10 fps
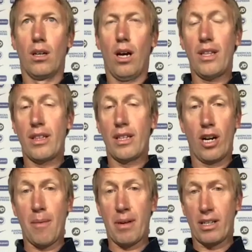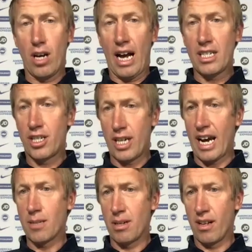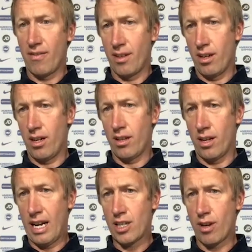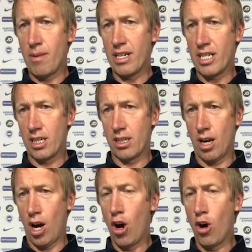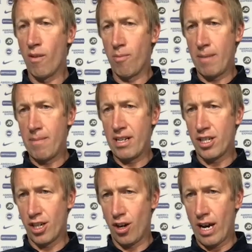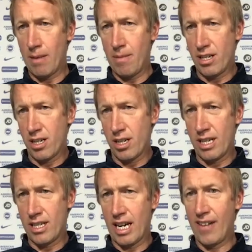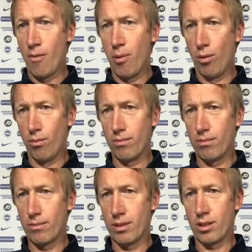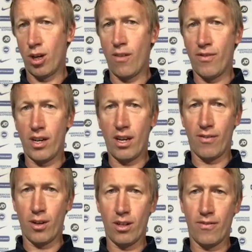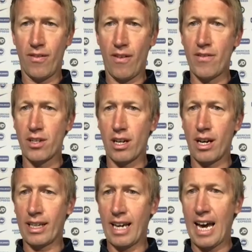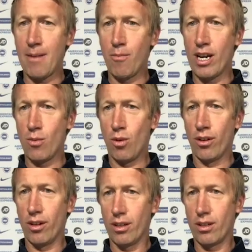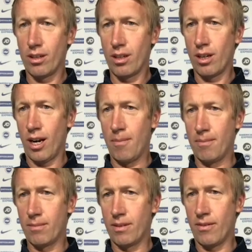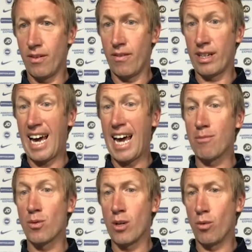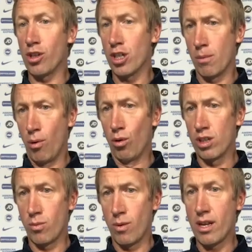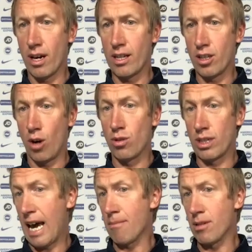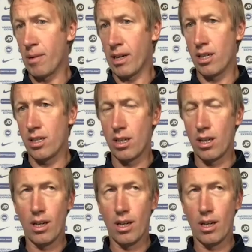I think the dynamic has changed. I mean, the last three matches at home, we've played Manchester United, Manchester City and Liverpool. So if there's a game where you want the games where you want your supporters with you, it's those games because